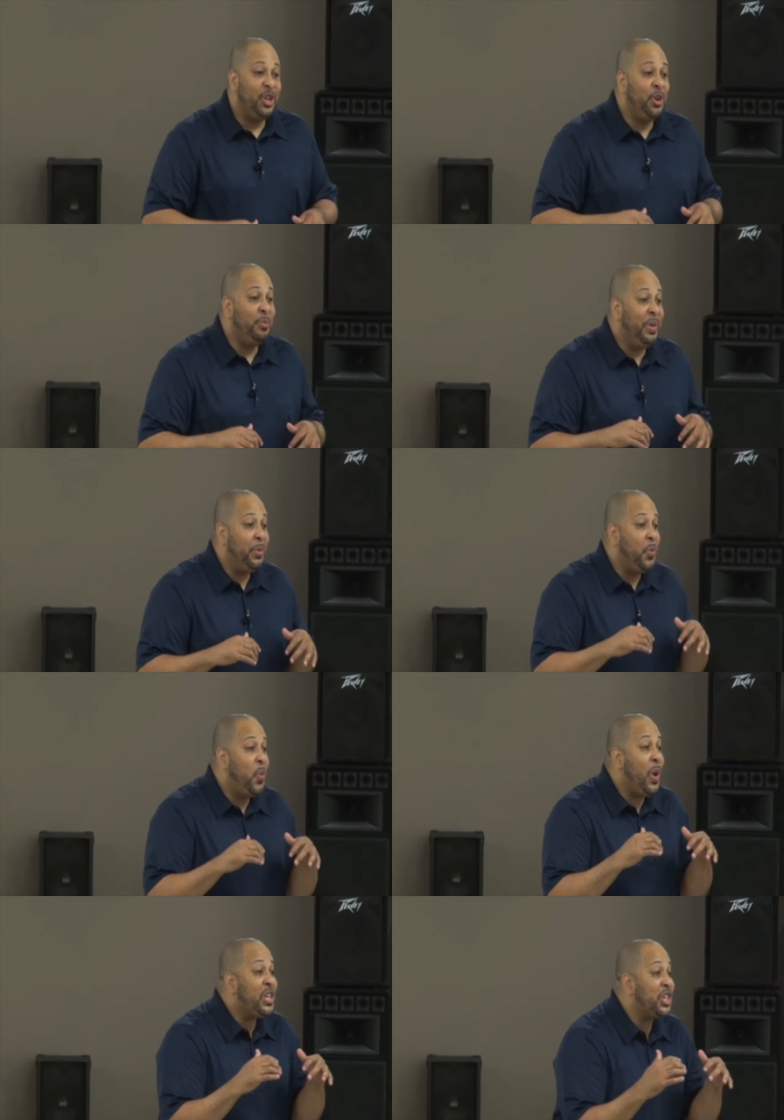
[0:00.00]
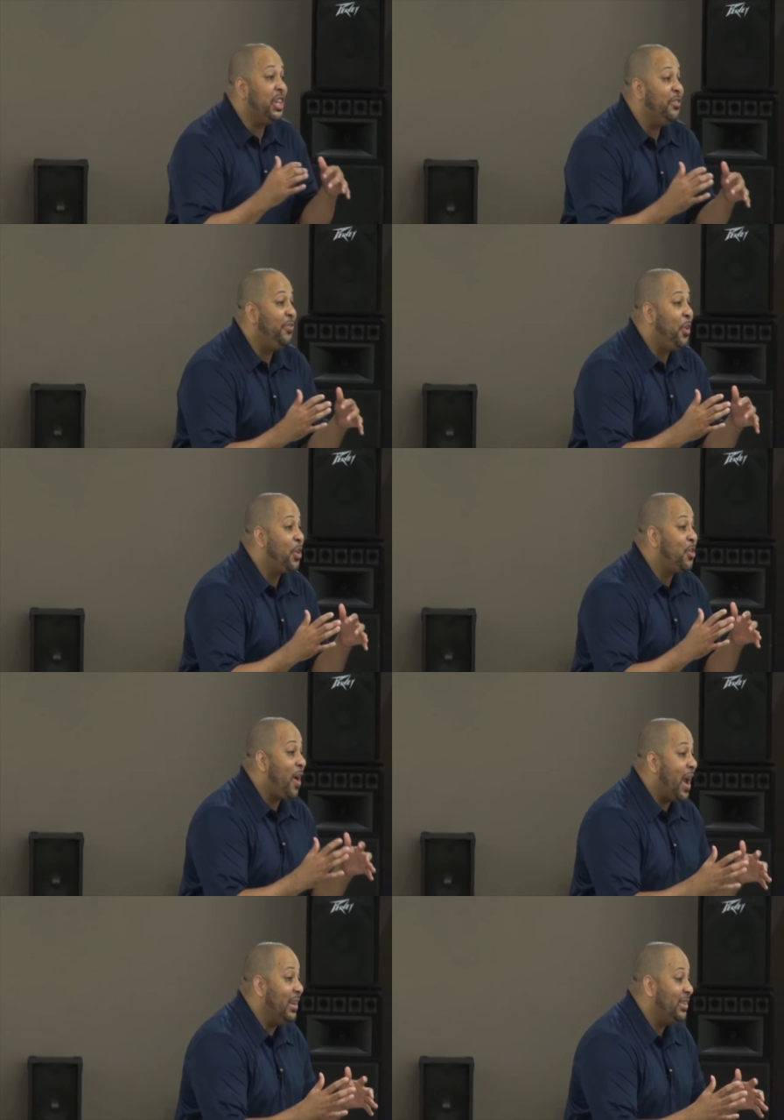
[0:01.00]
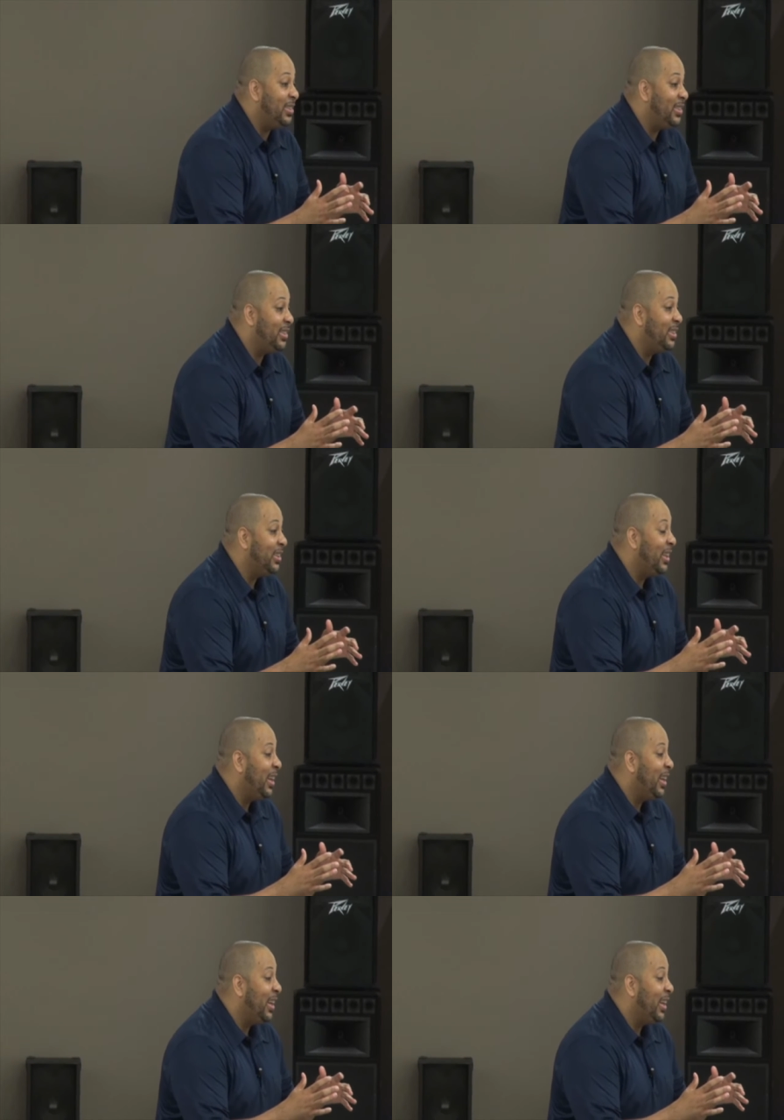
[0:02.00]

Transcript: You'll be wishing for Christ.